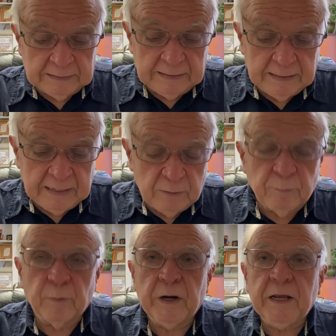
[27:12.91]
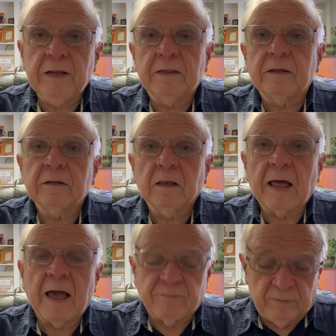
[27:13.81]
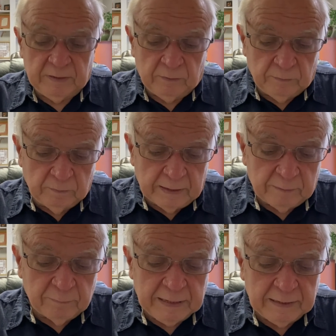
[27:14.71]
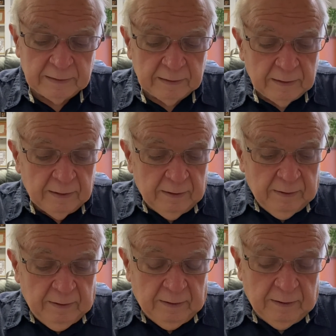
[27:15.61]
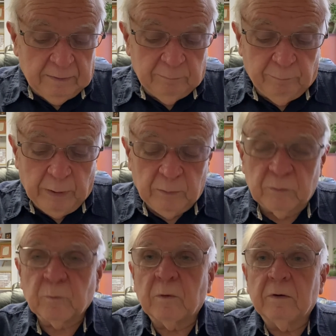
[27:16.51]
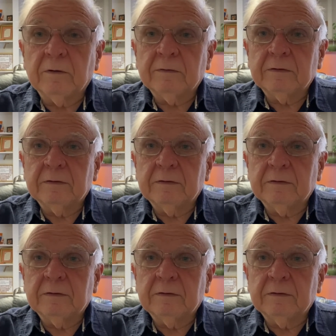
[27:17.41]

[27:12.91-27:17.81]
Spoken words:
and then he breathed life into that man. Both were,